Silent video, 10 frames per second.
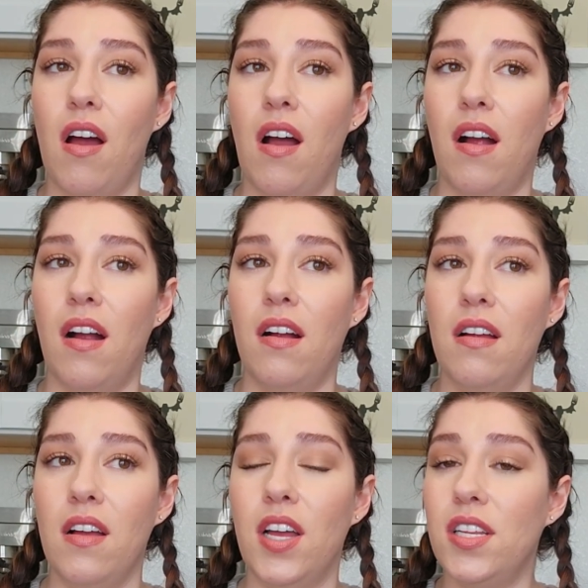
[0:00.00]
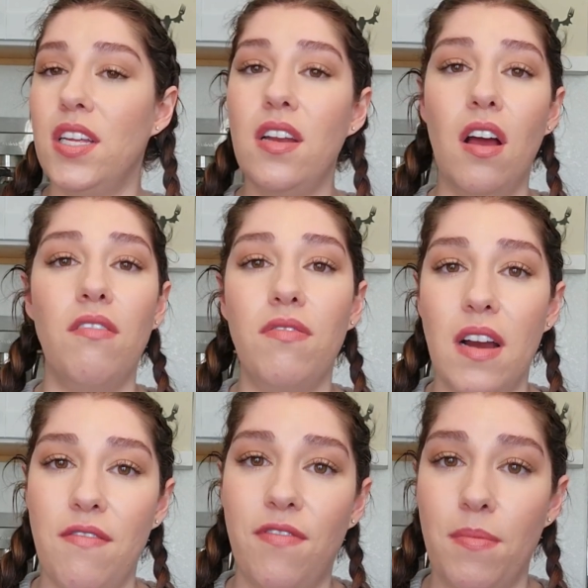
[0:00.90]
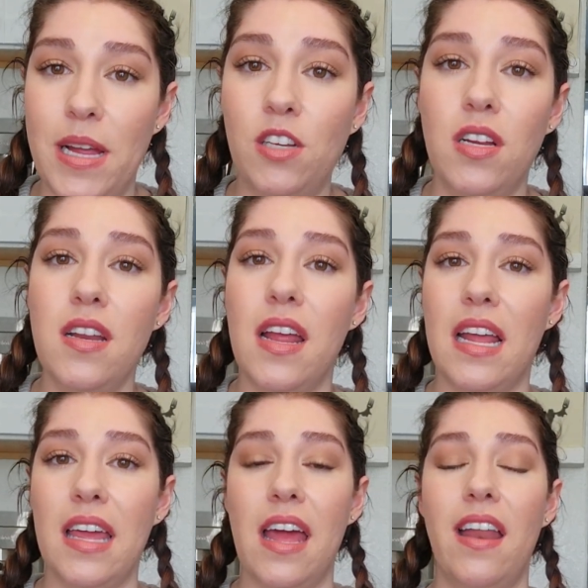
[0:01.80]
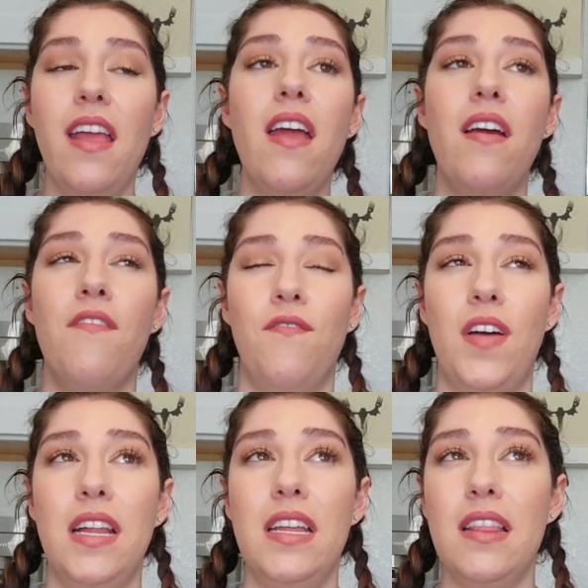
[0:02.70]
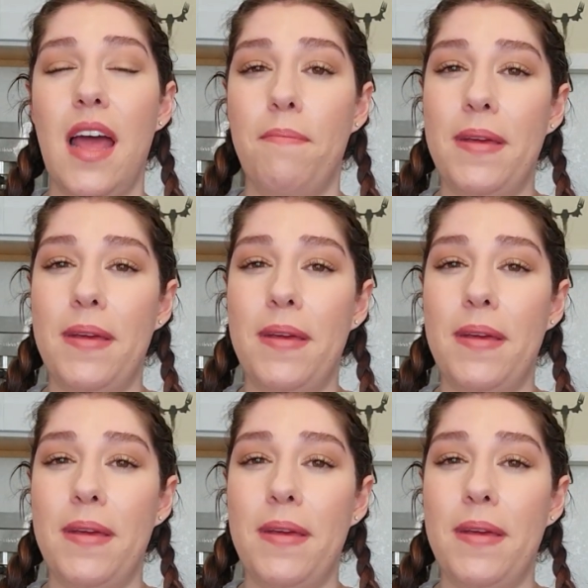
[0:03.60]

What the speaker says: are good to know for information. And again, finding that